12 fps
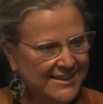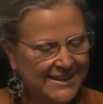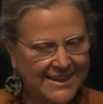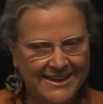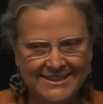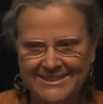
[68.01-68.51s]

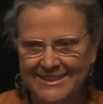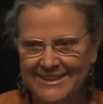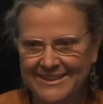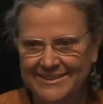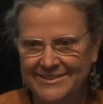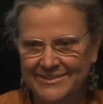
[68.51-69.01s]
And
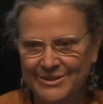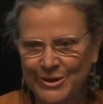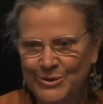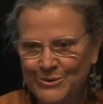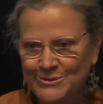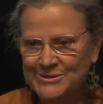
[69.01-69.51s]

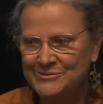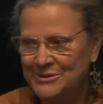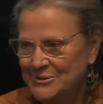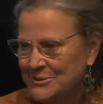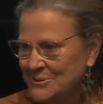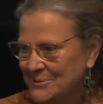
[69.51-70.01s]
those of
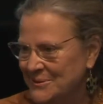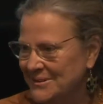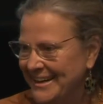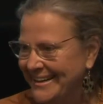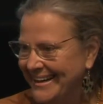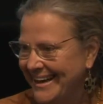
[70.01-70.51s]
you who
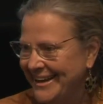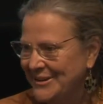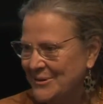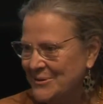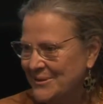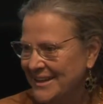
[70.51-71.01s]
dedicate
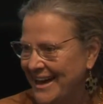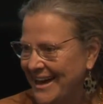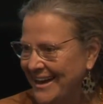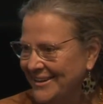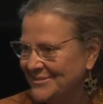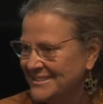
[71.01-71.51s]
your
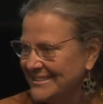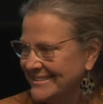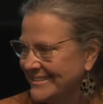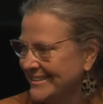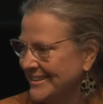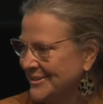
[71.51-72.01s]
lives and